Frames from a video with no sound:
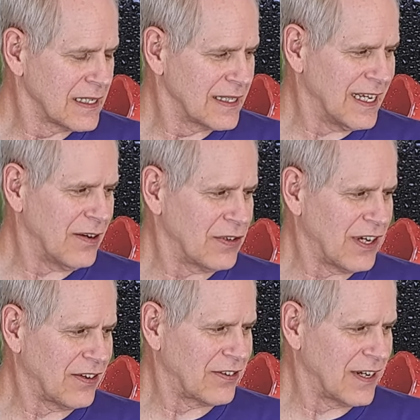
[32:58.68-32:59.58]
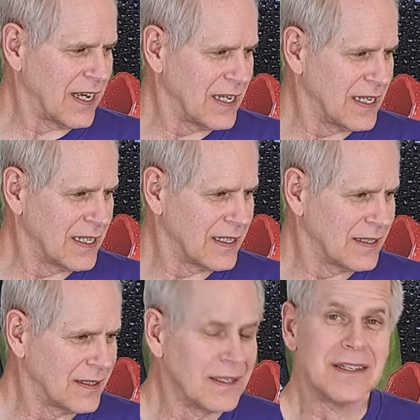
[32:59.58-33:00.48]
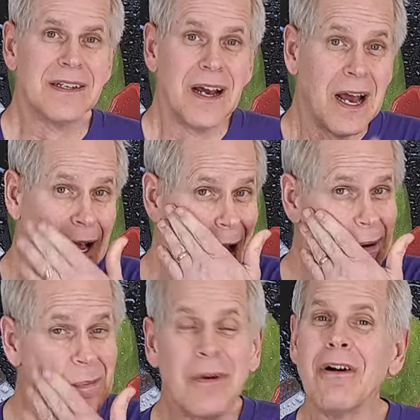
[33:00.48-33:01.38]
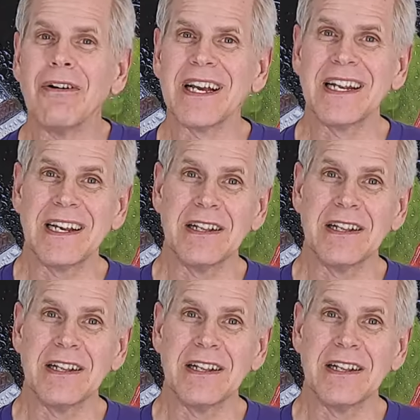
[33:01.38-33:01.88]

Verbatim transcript: I think it was yesterday. Uh, we're going to